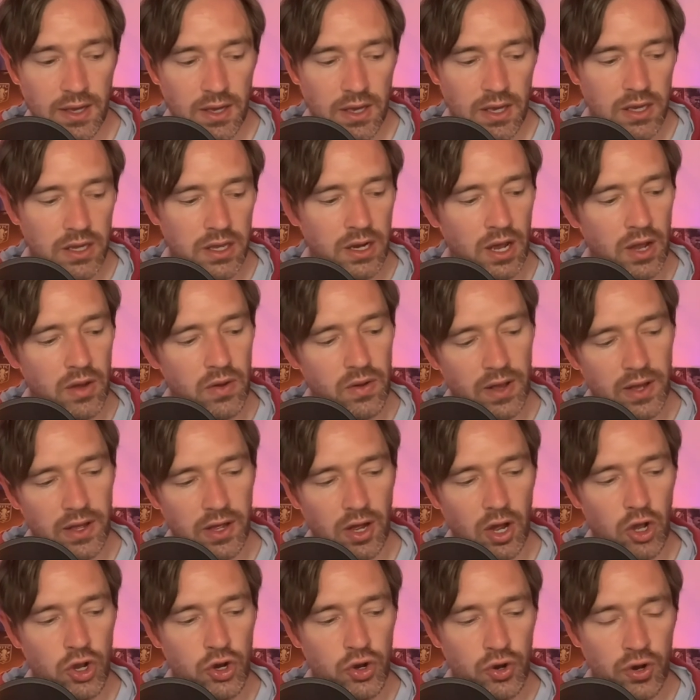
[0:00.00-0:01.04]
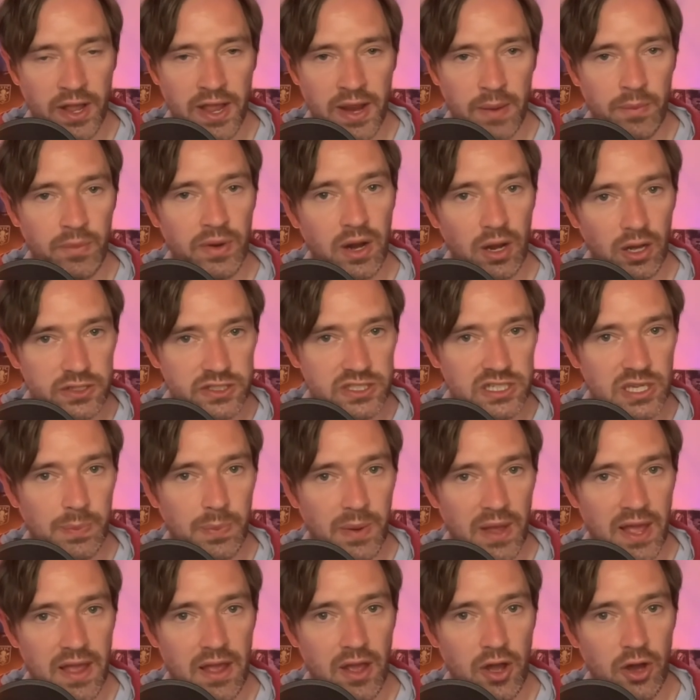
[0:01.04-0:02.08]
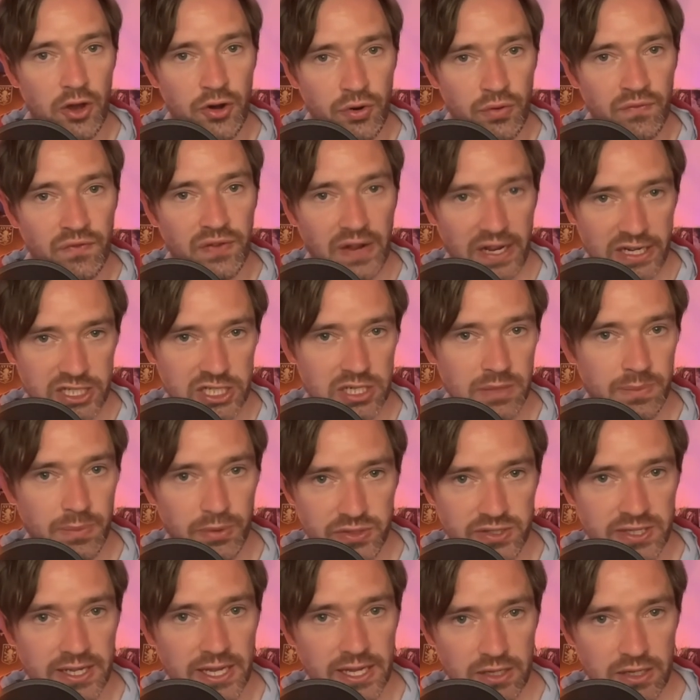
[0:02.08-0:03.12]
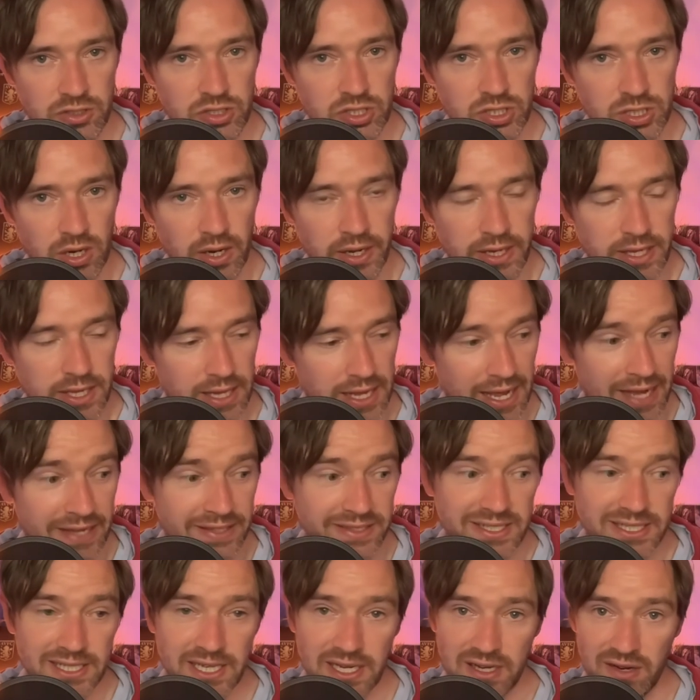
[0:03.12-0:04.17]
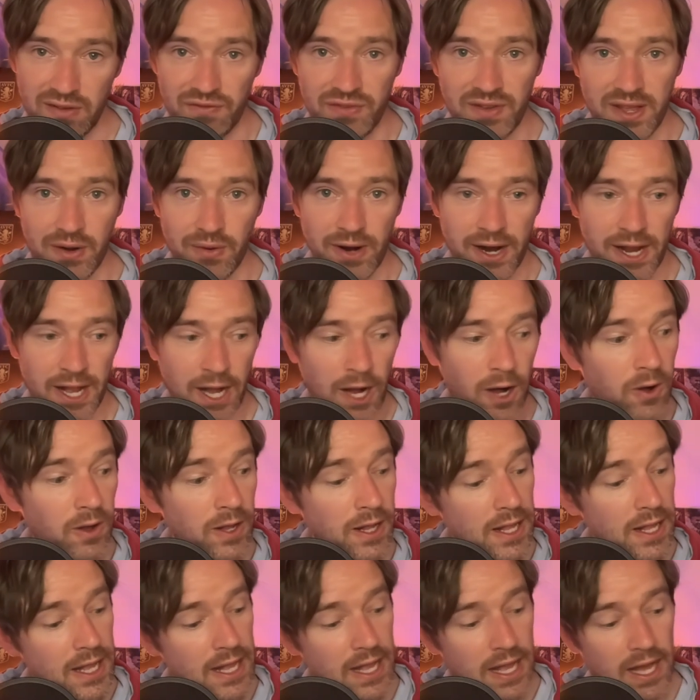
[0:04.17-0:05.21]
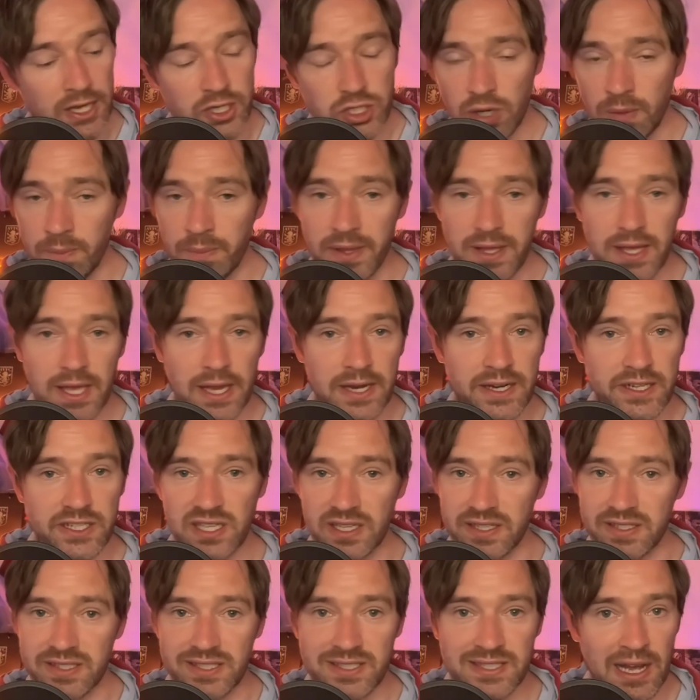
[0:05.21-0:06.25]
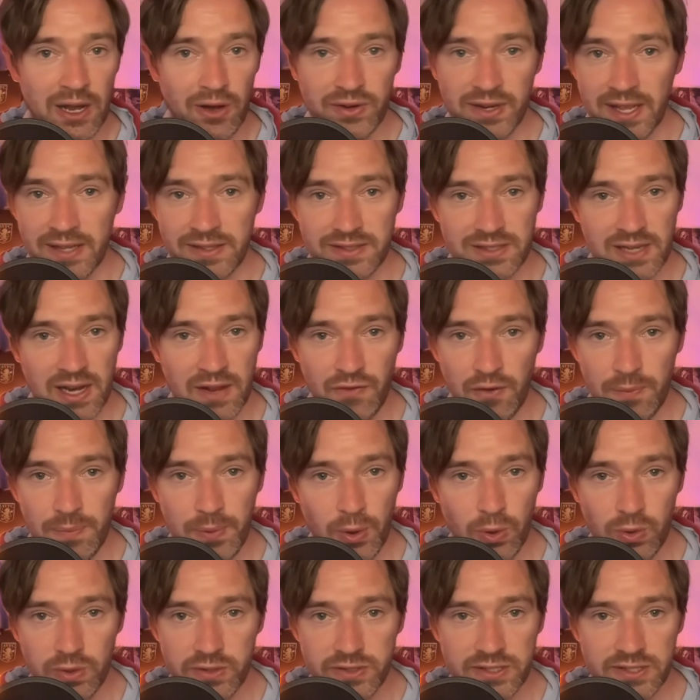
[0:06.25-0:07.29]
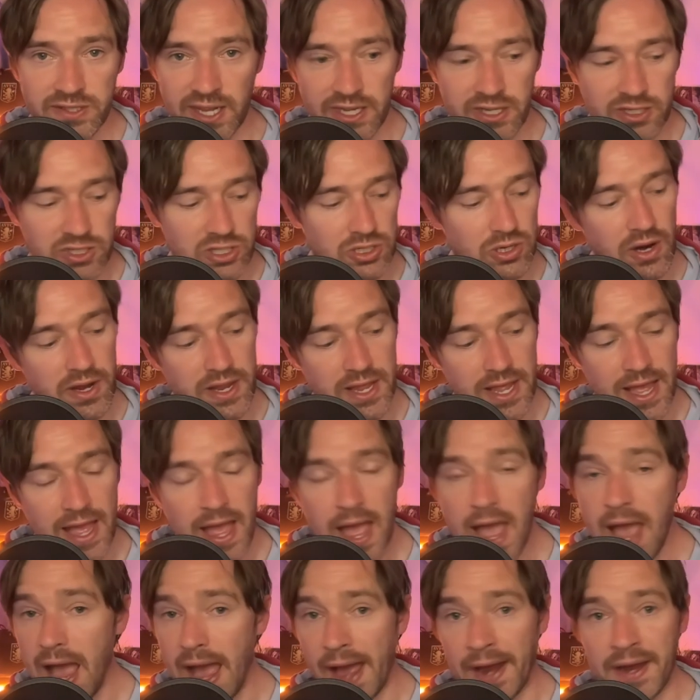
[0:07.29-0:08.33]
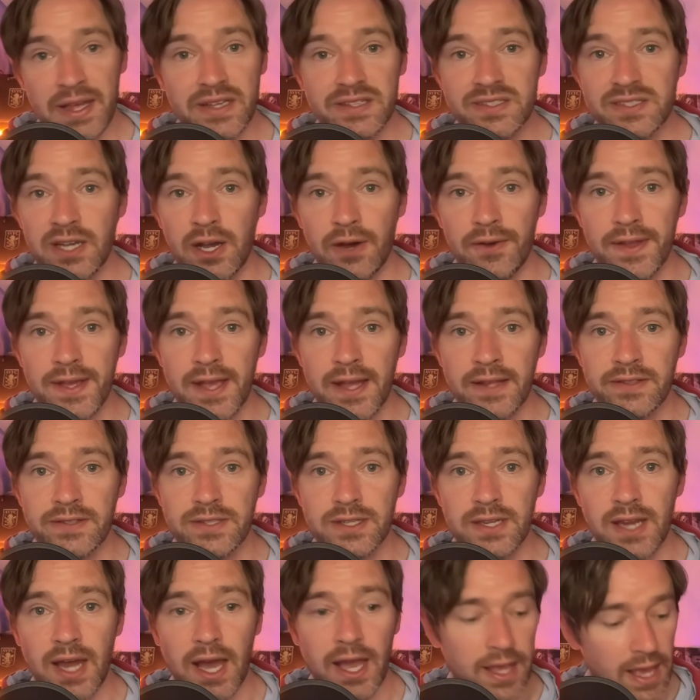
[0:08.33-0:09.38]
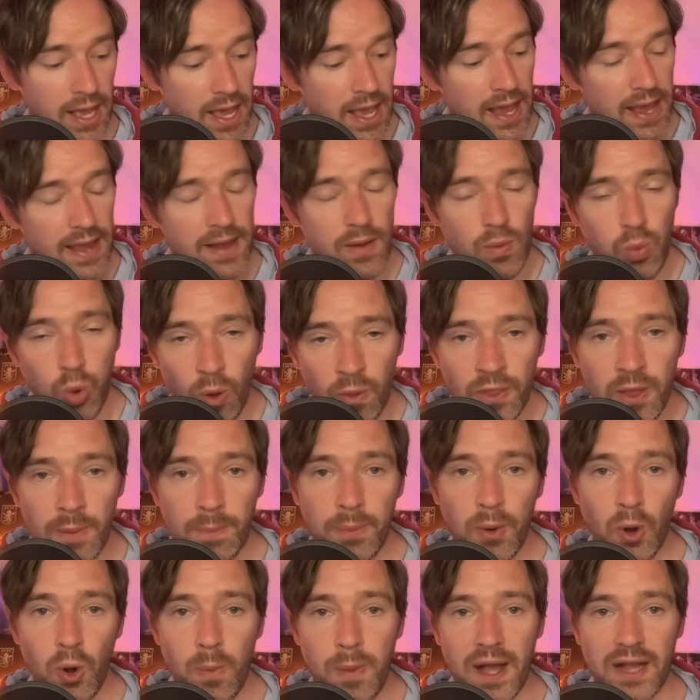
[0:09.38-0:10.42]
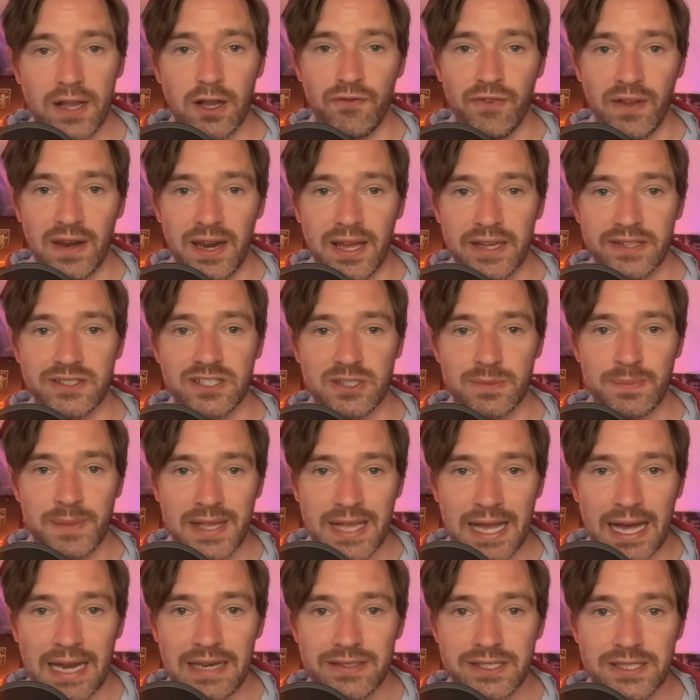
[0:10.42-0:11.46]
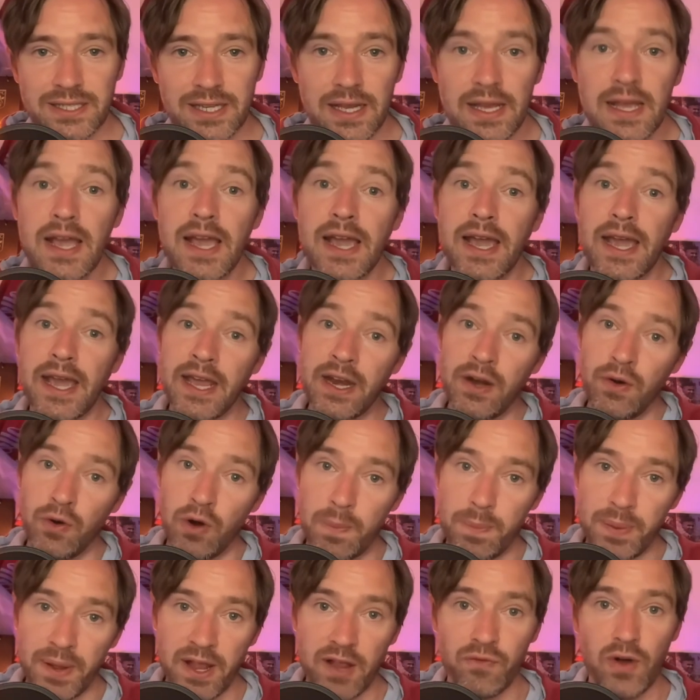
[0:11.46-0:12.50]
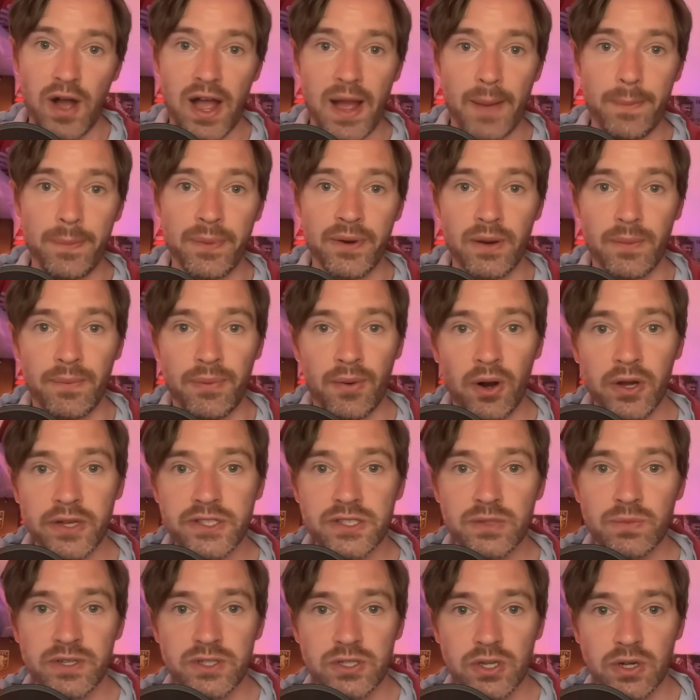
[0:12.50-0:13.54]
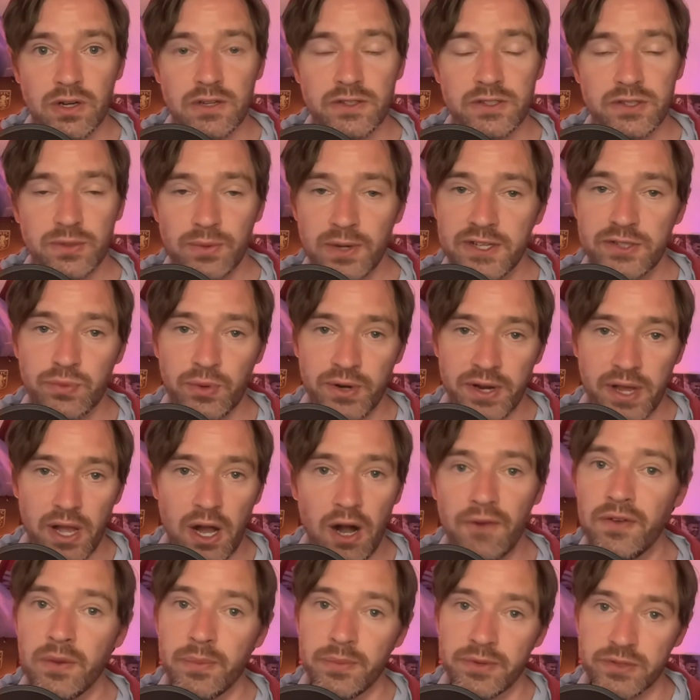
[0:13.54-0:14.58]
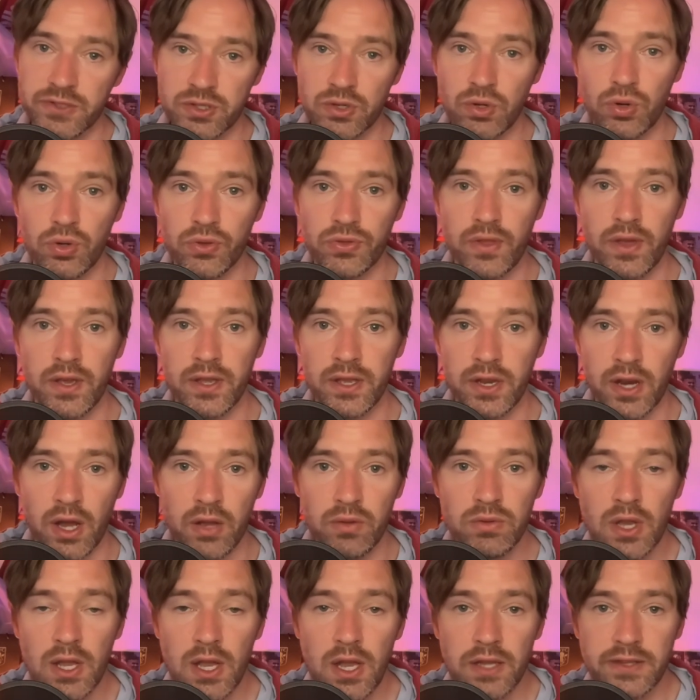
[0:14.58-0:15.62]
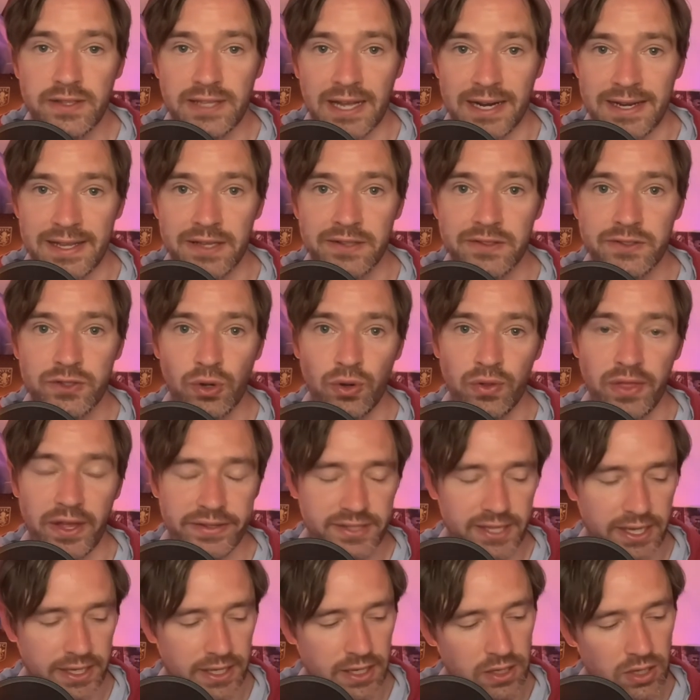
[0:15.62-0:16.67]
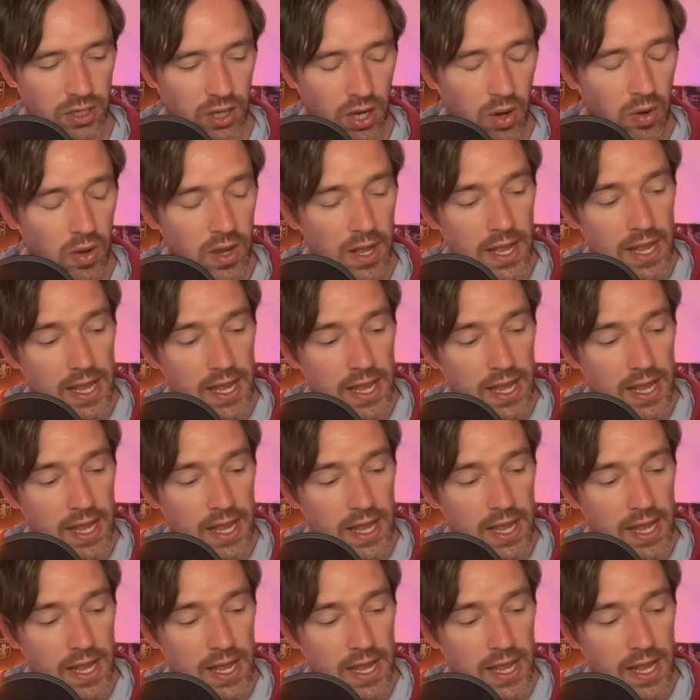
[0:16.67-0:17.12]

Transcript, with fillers: you know, Unai Emery likes to play an unfashionable second striker, as he did at Villarreal. And John McGinn, he's excelled against Liverpool as the second striker, and he excelled again today. He won the ball back off Alexis McAllister in a repeat of what happened at Brighton when Douglas Luiz won it off him and scored, you know, Danny Ings scored that second goal.